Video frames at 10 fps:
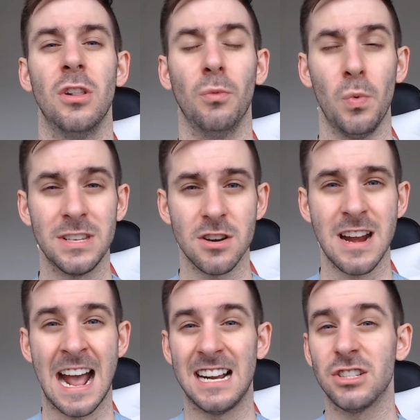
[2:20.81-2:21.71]

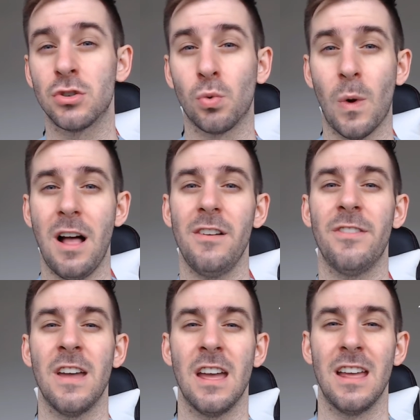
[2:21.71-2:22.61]
wizard has 12
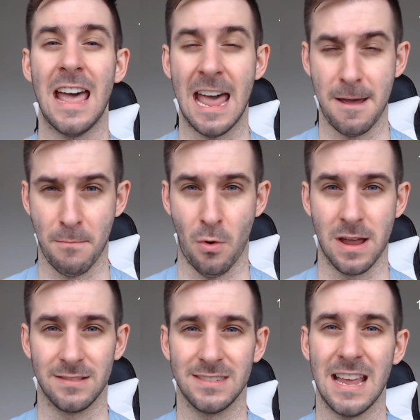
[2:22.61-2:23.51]
hit
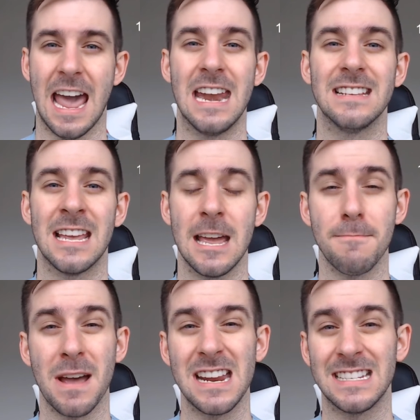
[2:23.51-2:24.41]
points and is hit
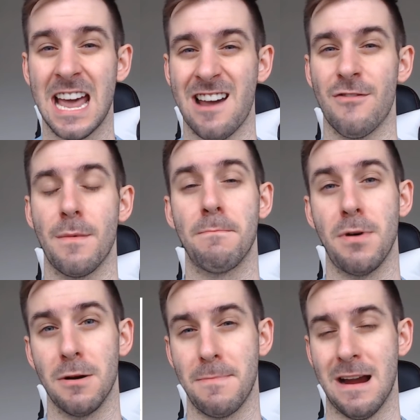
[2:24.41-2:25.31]
by an attack from a
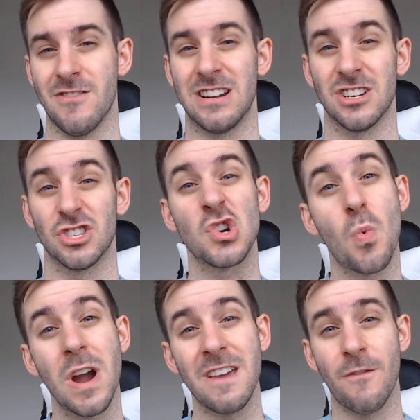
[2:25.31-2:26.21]
bugbear that does
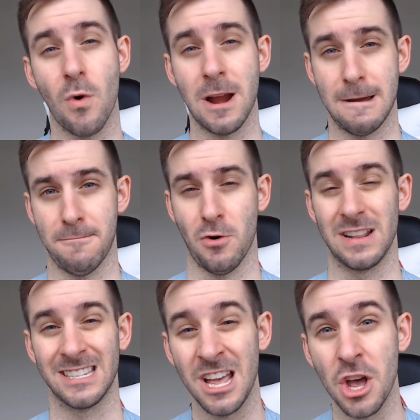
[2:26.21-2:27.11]
24 hit
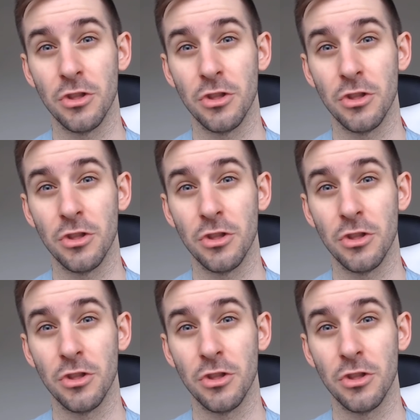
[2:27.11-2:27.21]
points,